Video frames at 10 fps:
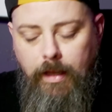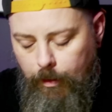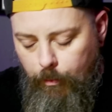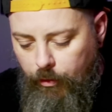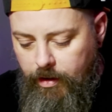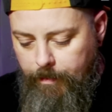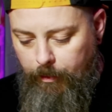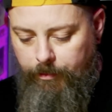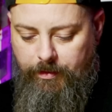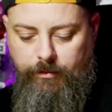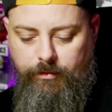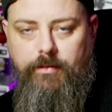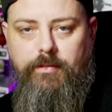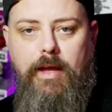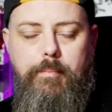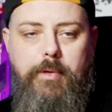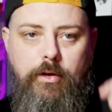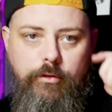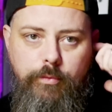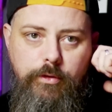I worry about things like that,
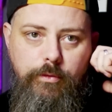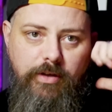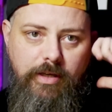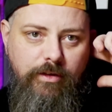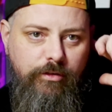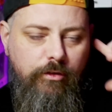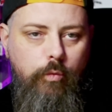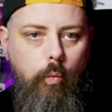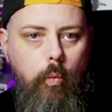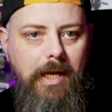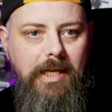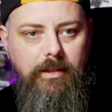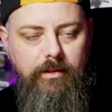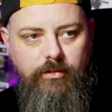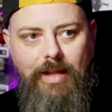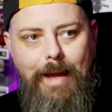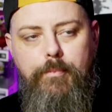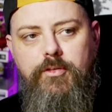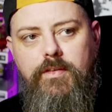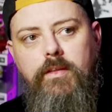because when you take such wild
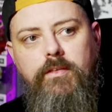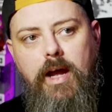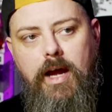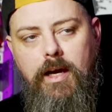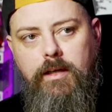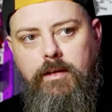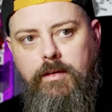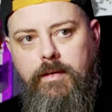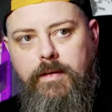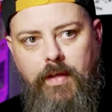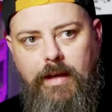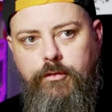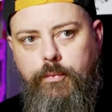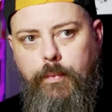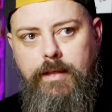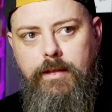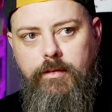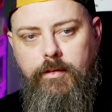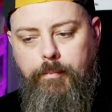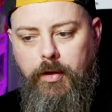stabs in the dark, that's when the
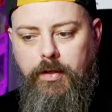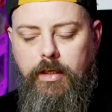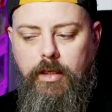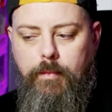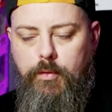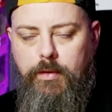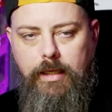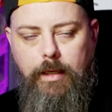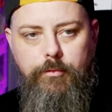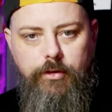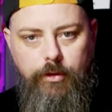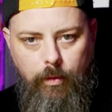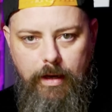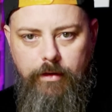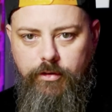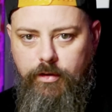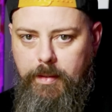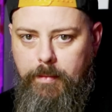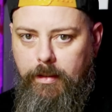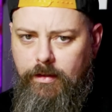debunking community comes into question and
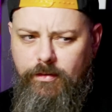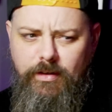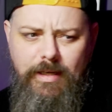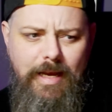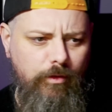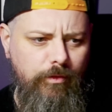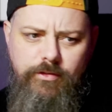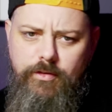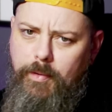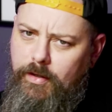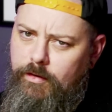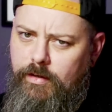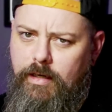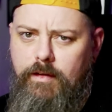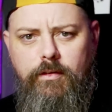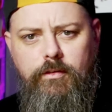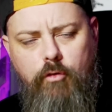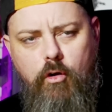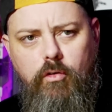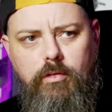people can say, hang on, these debunkers are getting this
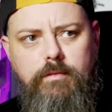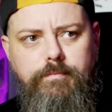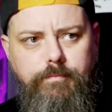wrong.